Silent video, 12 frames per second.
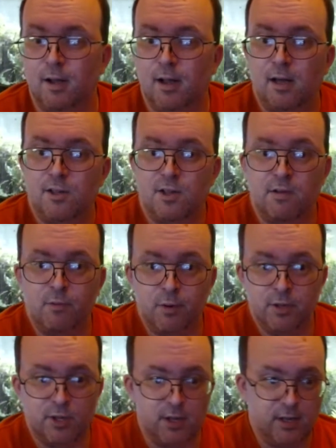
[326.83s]
As
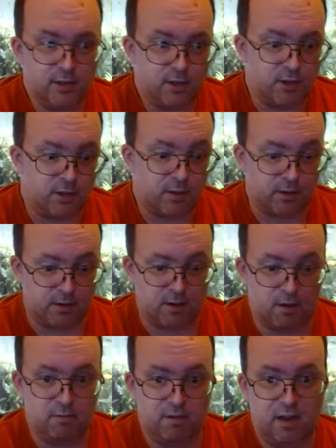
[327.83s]
everyone says,
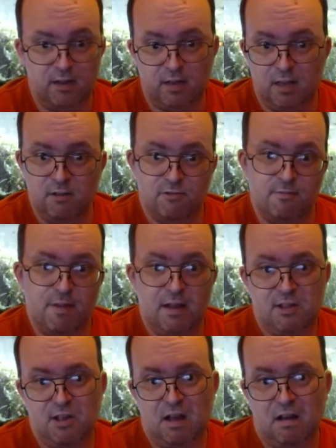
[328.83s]
don't get things from
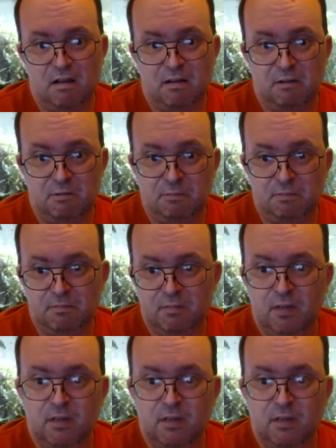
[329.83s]
Pets at Home